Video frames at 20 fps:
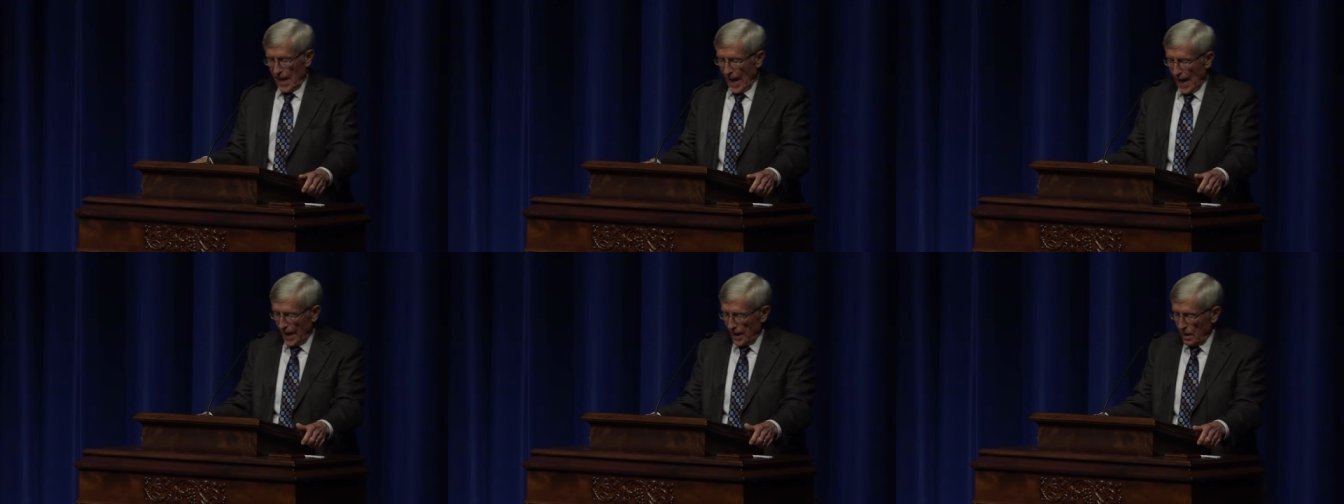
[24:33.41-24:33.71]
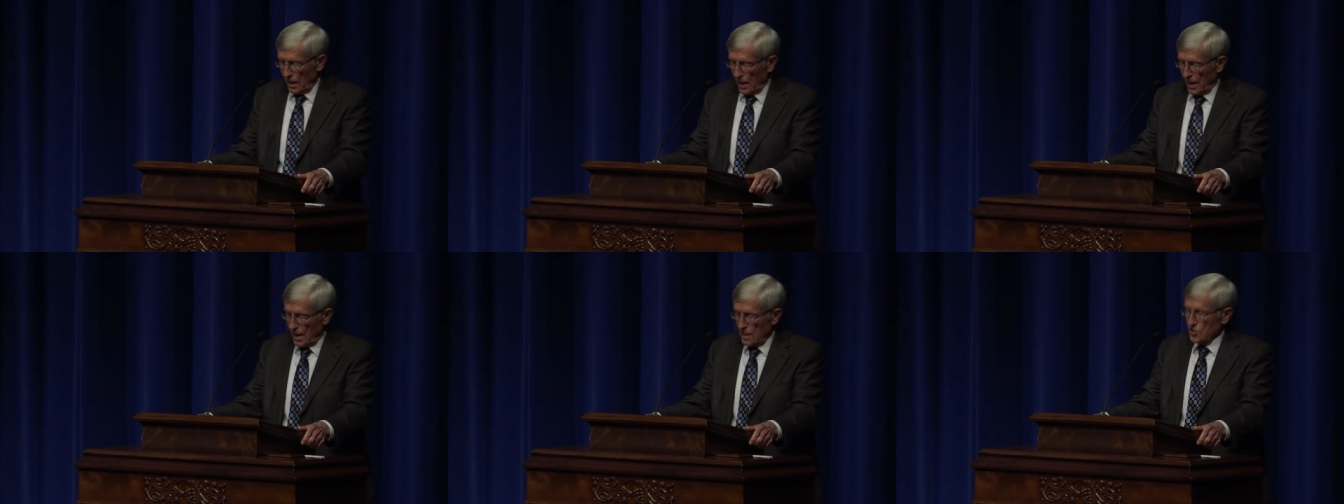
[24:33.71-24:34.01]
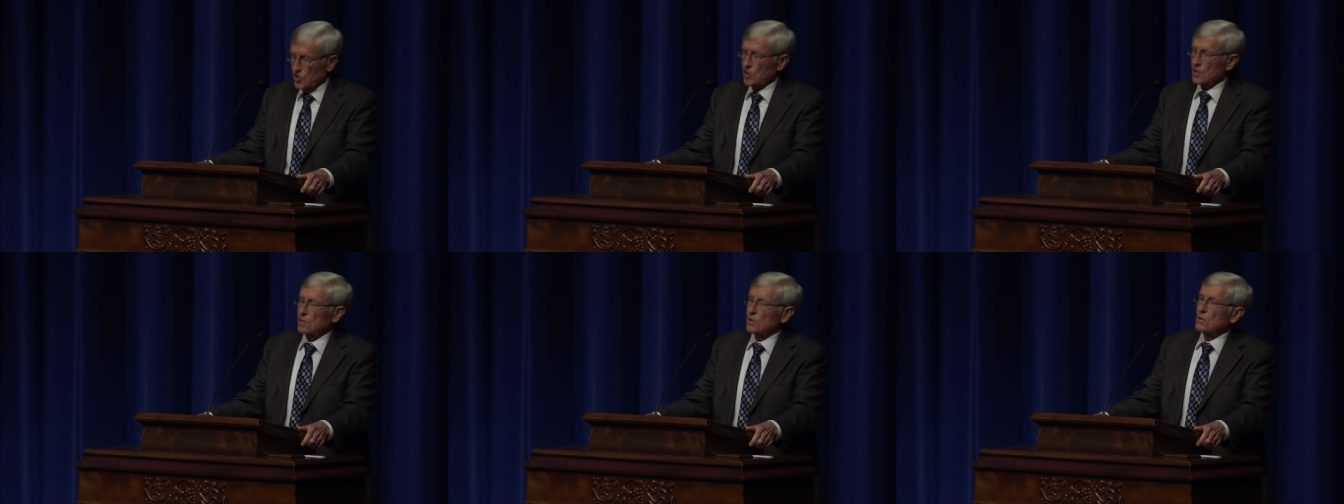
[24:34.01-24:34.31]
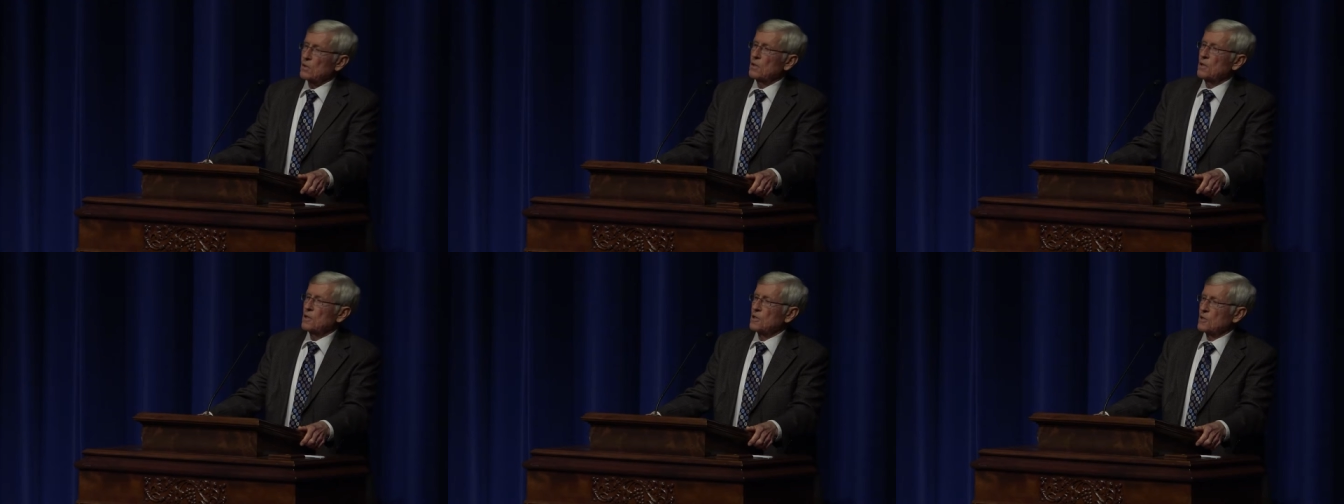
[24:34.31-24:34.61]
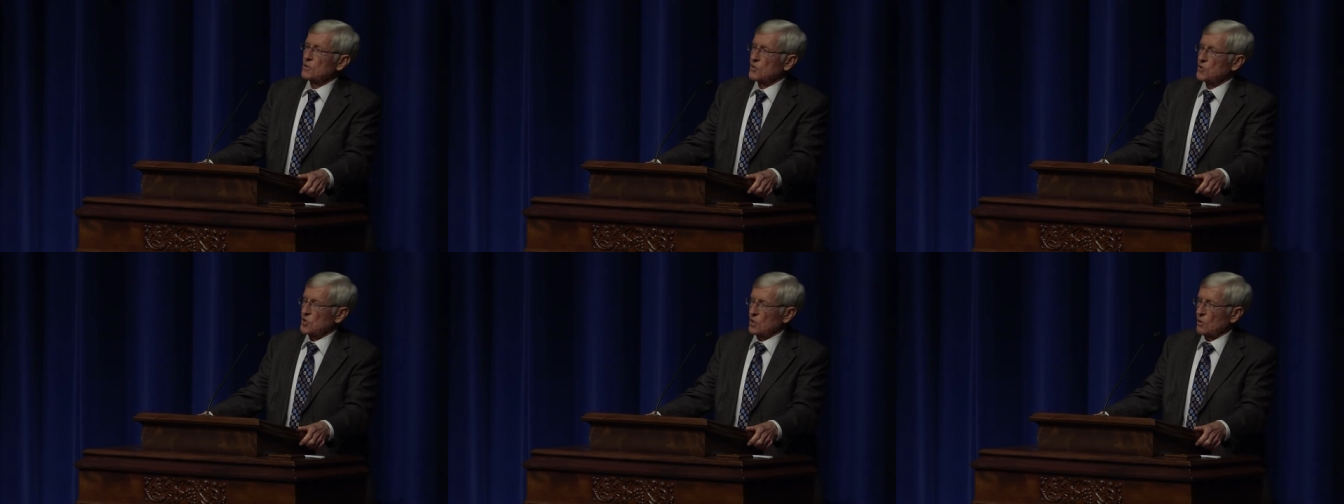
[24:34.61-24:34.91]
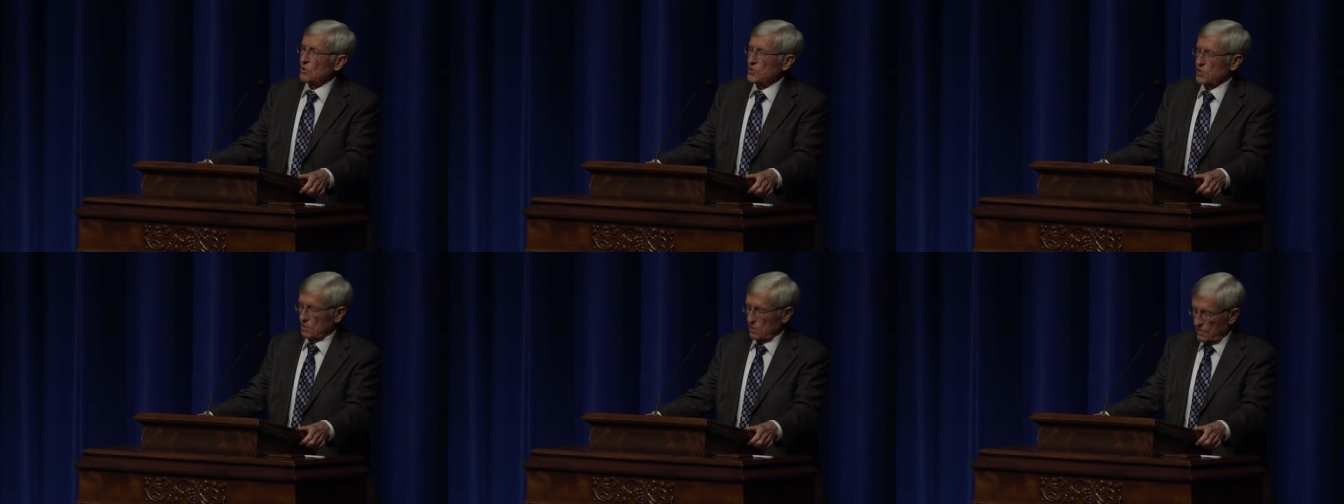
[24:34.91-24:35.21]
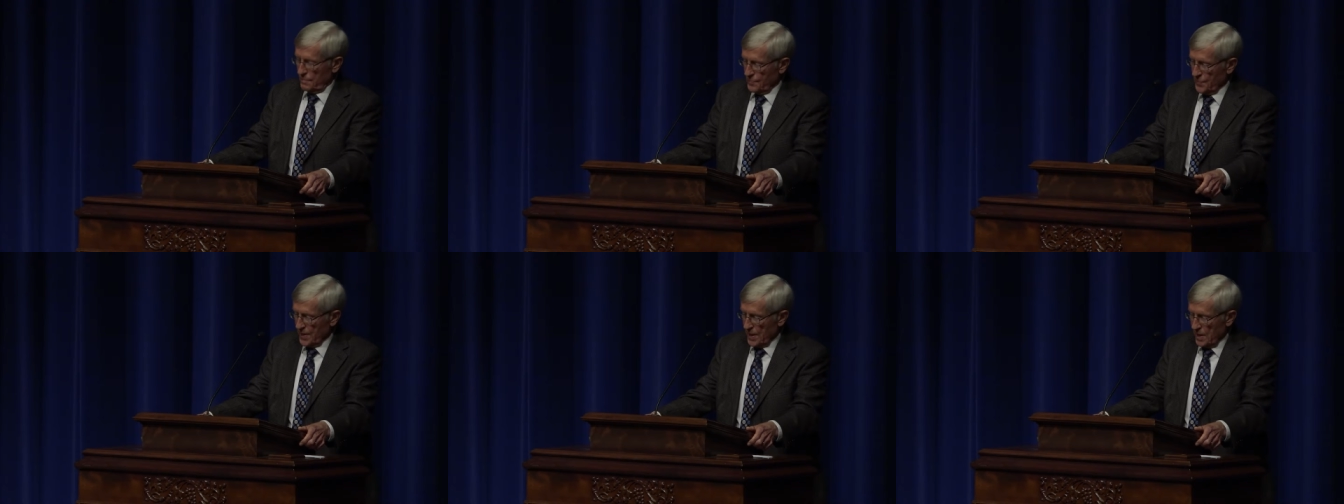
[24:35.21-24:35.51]
ecological,
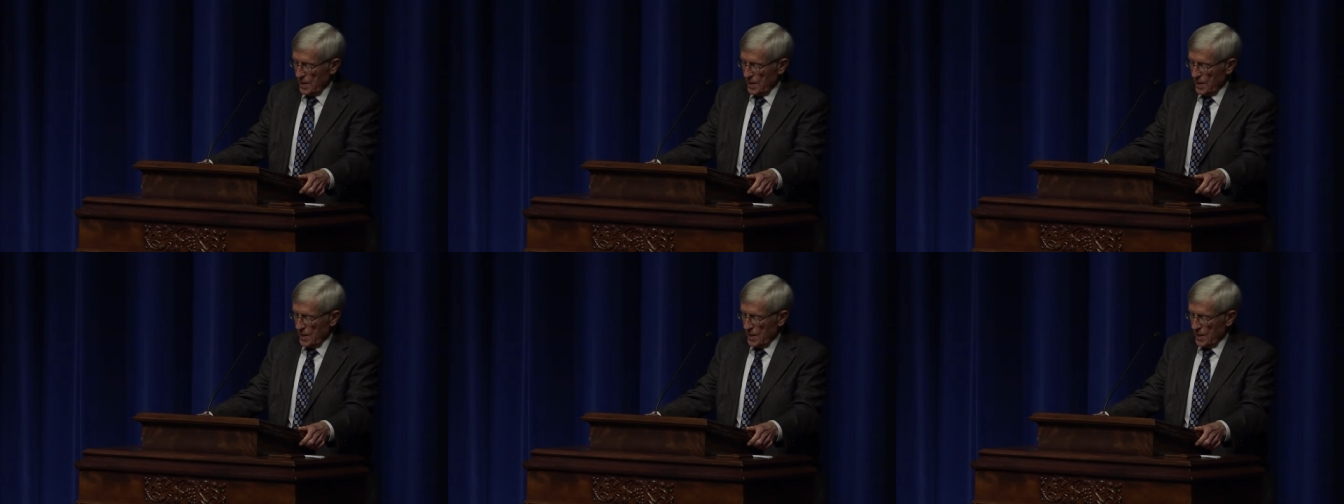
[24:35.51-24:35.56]
social,